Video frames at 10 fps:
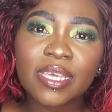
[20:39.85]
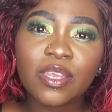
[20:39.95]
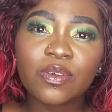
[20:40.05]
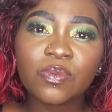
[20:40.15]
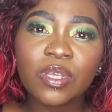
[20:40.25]
I
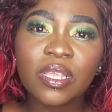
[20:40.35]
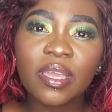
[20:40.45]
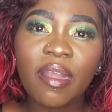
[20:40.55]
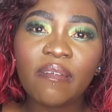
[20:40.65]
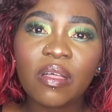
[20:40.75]
don't really
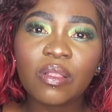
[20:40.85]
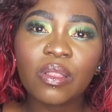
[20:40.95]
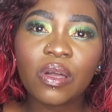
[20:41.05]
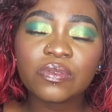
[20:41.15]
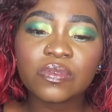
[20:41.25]
have a
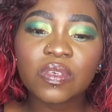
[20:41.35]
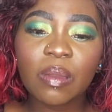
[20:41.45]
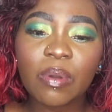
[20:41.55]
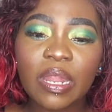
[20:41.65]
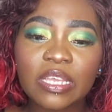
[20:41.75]
lot to say
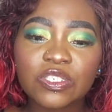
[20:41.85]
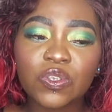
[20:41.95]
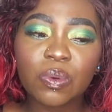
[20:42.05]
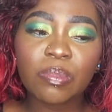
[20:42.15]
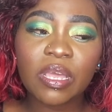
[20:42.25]
about
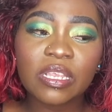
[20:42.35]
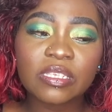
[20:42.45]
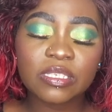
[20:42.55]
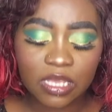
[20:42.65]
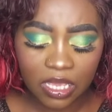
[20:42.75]
eyeshadow
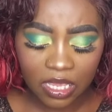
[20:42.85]
palettes.